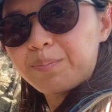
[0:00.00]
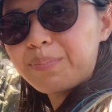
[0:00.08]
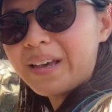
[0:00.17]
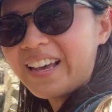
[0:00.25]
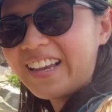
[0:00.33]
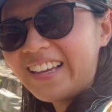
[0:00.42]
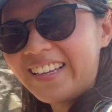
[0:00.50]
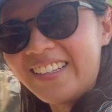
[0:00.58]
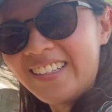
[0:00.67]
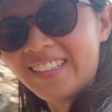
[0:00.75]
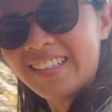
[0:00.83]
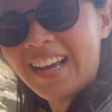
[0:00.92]
Bay,
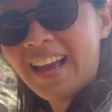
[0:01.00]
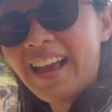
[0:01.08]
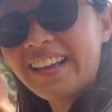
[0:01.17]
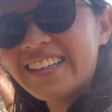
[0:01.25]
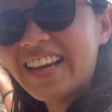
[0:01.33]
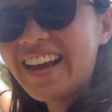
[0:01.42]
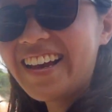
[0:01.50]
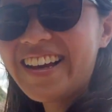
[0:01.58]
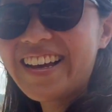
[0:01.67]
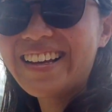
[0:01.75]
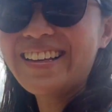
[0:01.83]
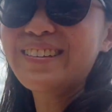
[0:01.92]

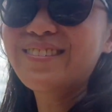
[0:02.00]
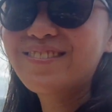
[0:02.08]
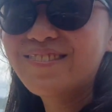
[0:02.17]
cave.